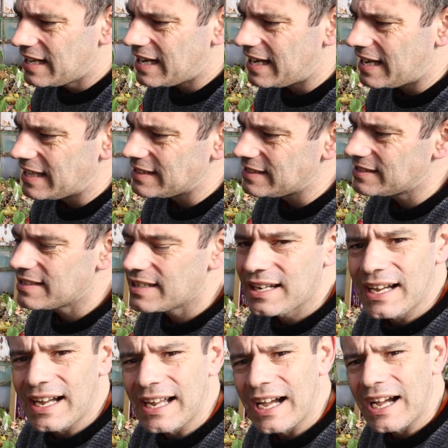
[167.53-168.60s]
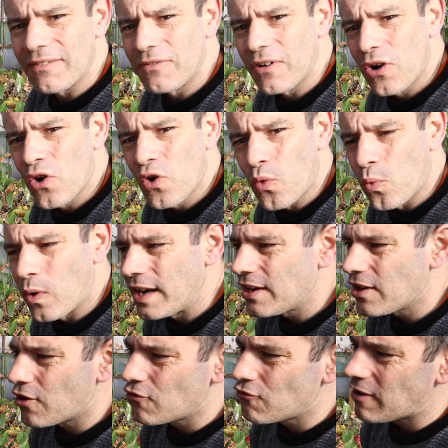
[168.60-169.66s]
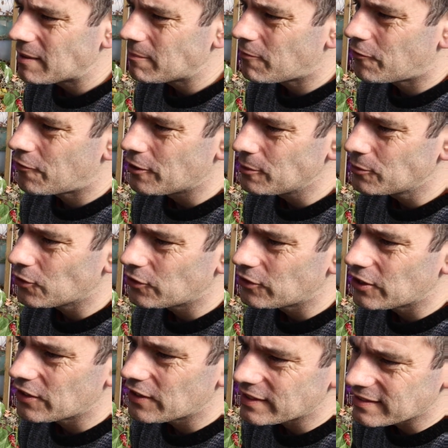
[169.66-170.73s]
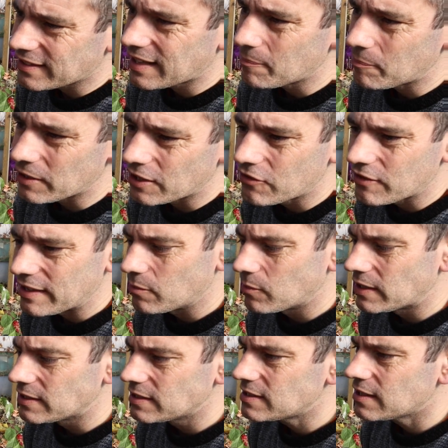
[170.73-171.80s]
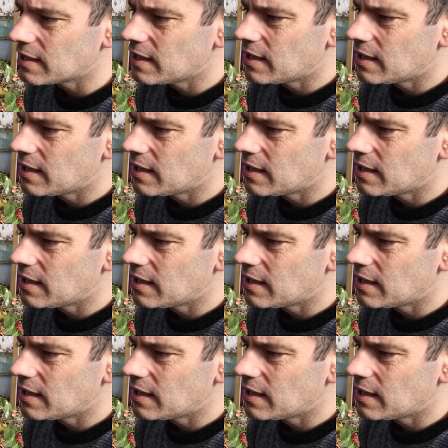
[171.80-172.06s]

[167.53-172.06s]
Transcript: and I have one ripe fruit on here. There's a couple of green ones,